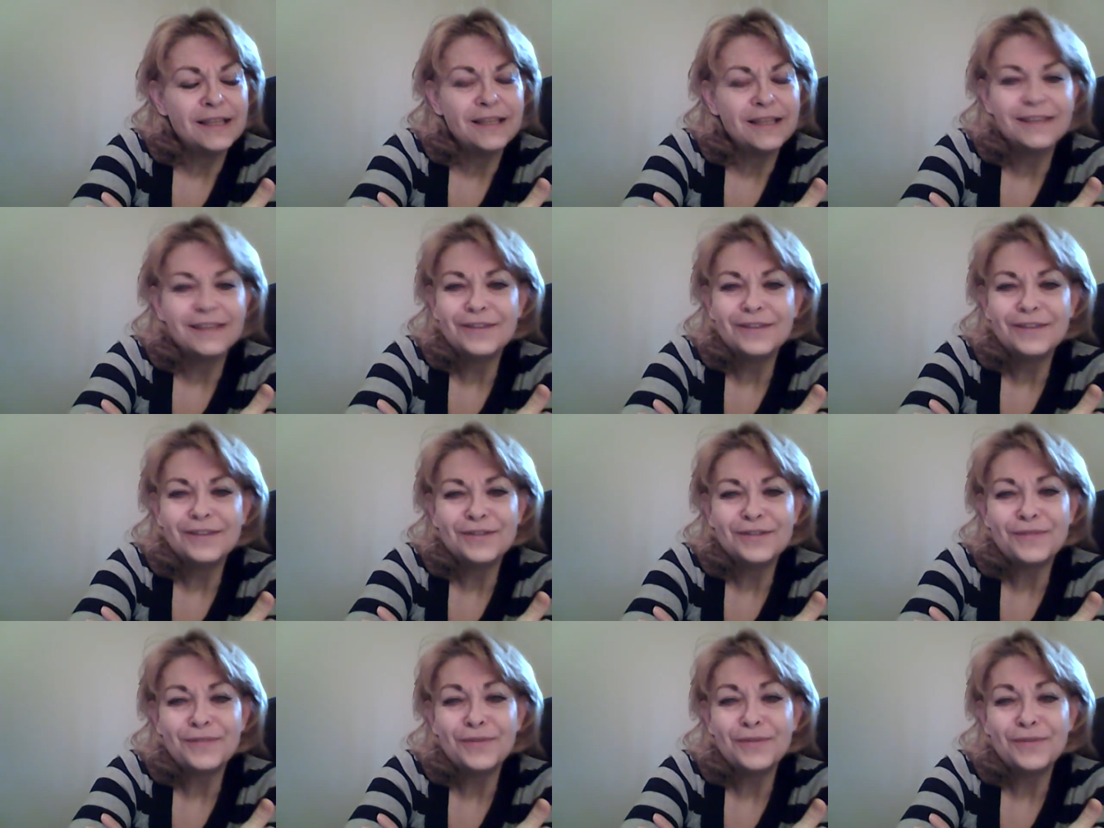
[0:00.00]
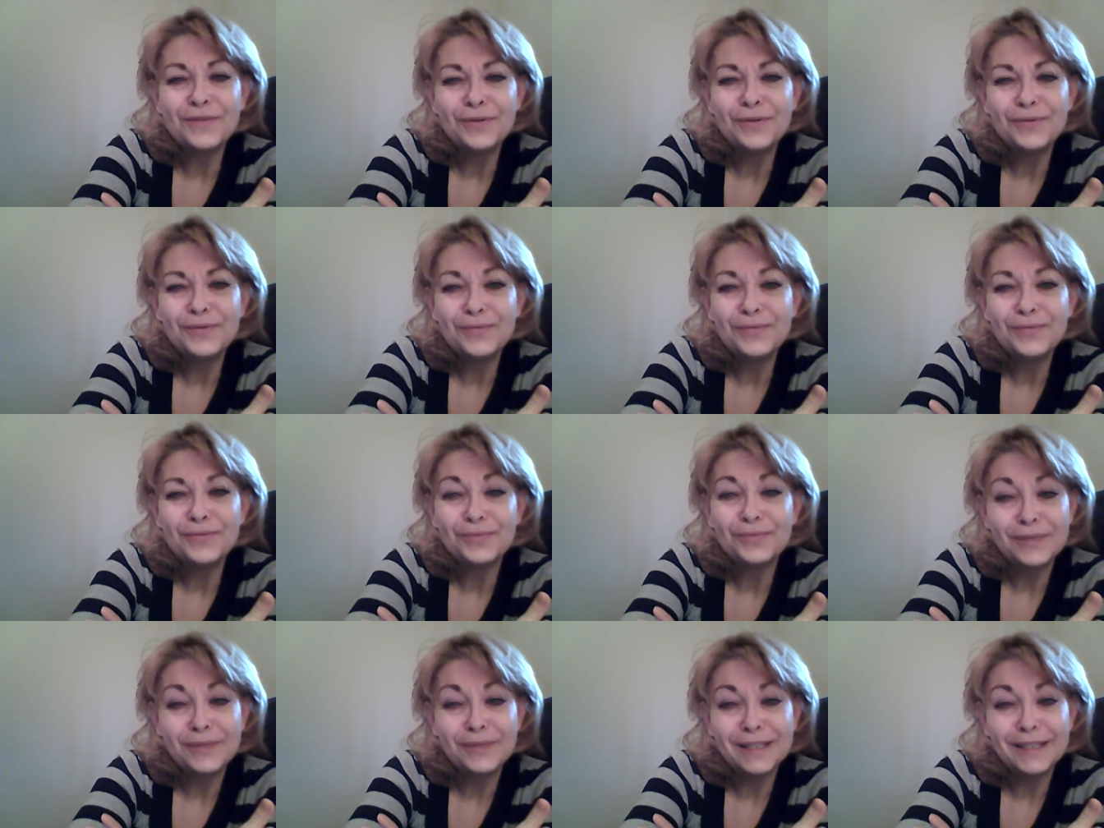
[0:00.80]
there's a few
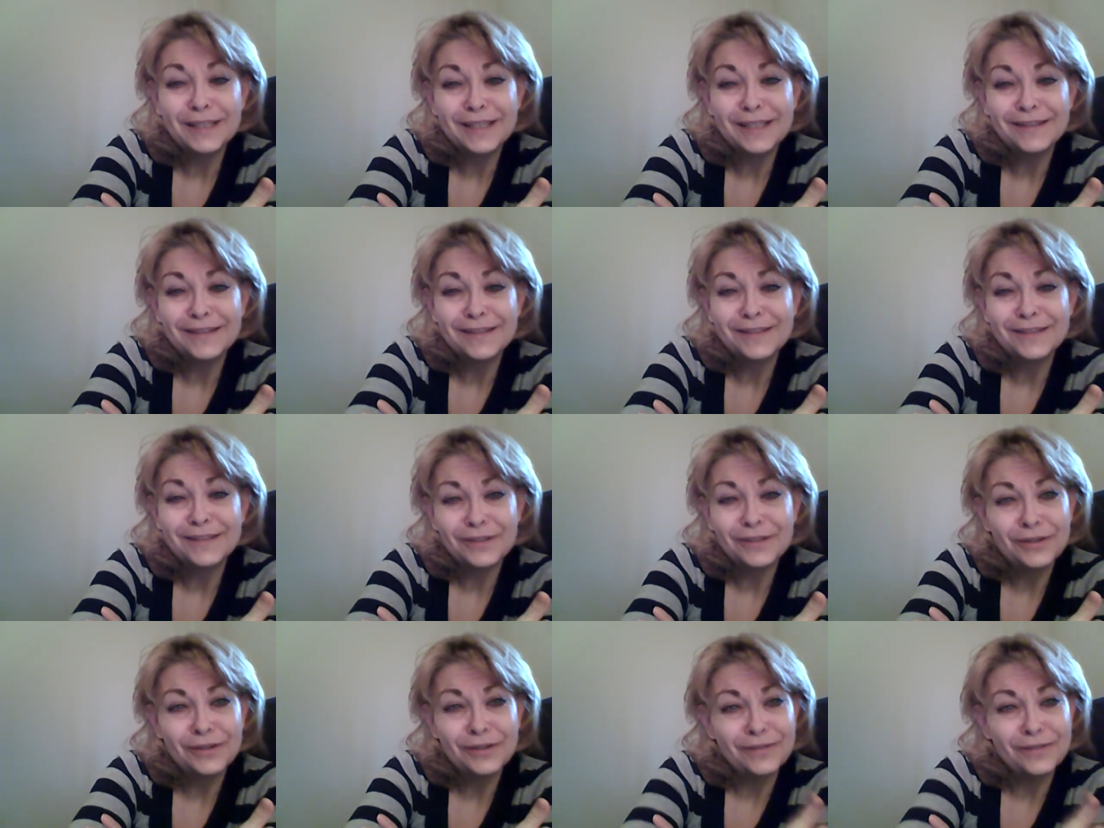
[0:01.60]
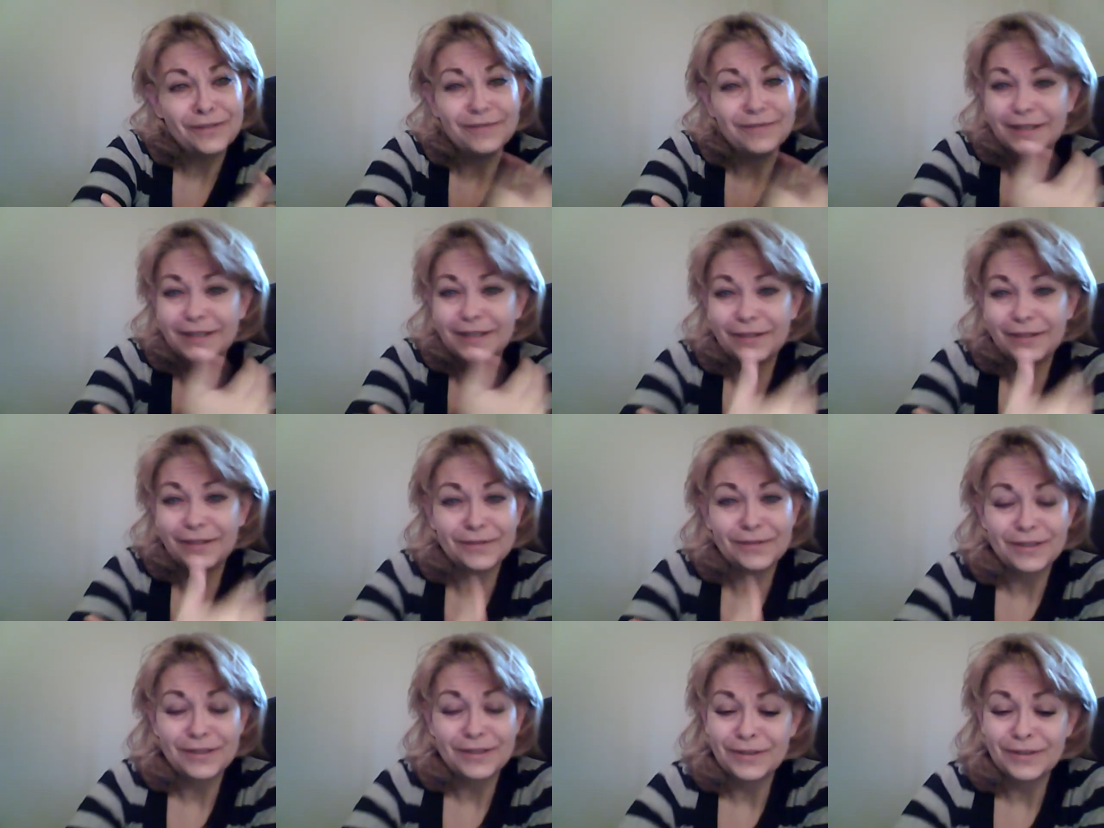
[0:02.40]
really good
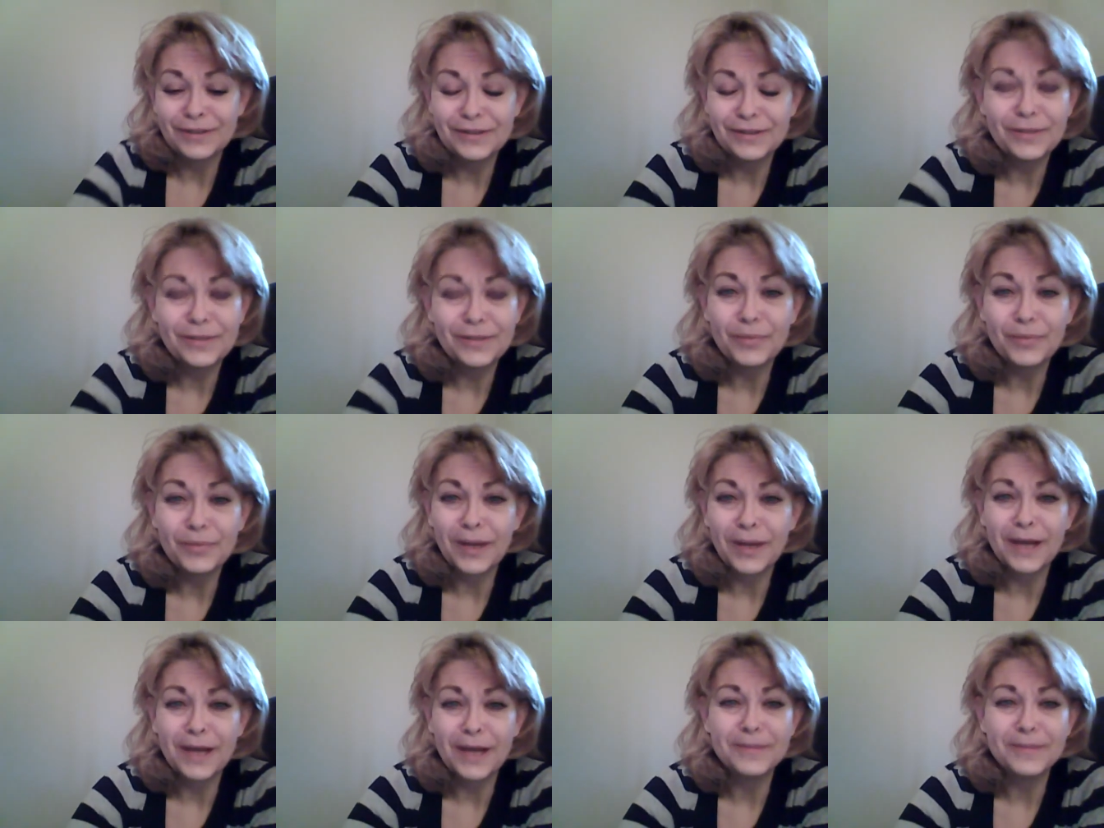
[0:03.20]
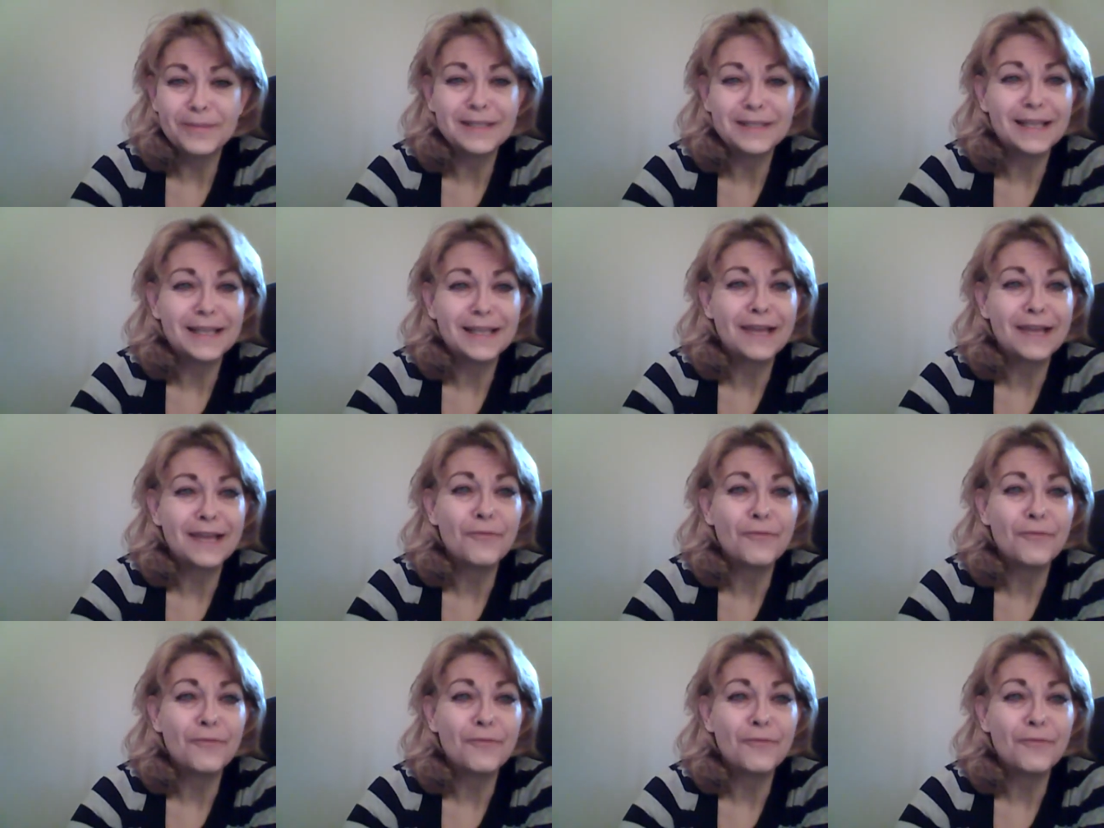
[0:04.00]
videos to, to bring up today.